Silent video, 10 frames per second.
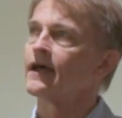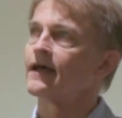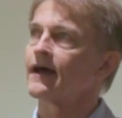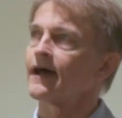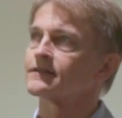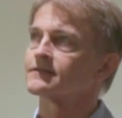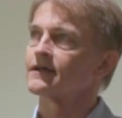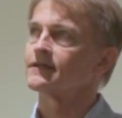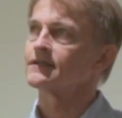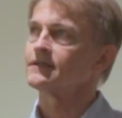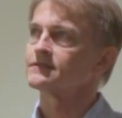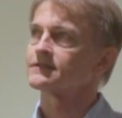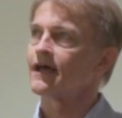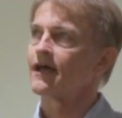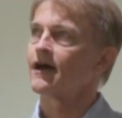at
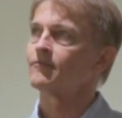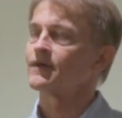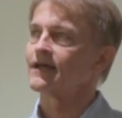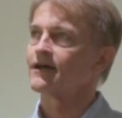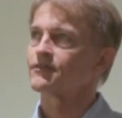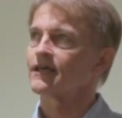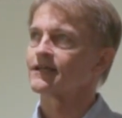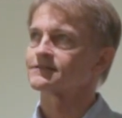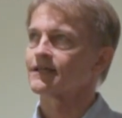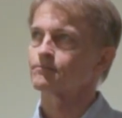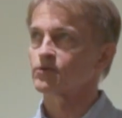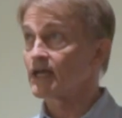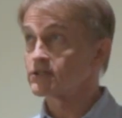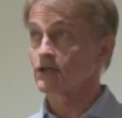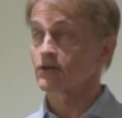these things that
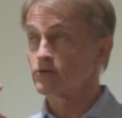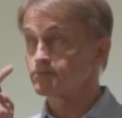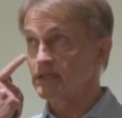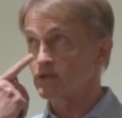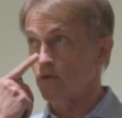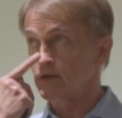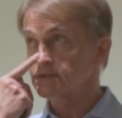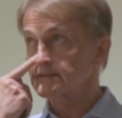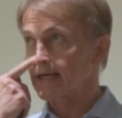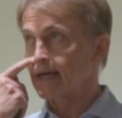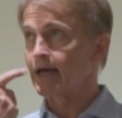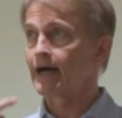potentially could be noise,